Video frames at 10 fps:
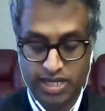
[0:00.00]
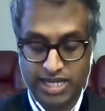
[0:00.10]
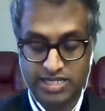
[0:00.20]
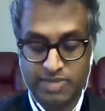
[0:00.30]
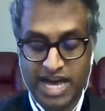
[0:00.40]

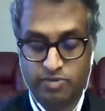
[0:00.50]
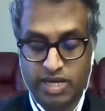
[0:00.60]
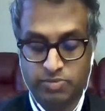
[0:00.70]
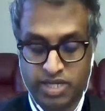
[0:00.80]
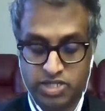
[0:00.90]
It is now
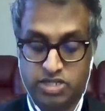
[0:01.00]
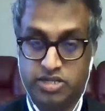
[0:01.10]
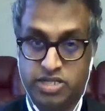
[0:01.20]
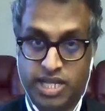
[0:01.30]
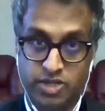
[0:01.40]
my
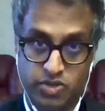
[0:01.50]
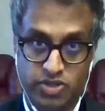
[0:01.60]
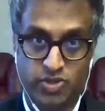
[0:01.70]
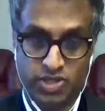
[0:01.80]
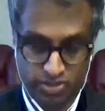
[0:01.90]
pleasure to
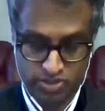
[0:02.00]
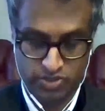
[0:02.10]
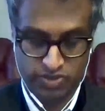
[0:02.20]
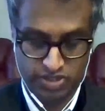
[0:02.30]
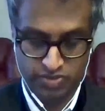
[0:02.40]
introduce her
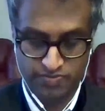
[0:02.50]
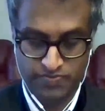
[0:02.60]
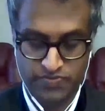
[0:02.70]
to you.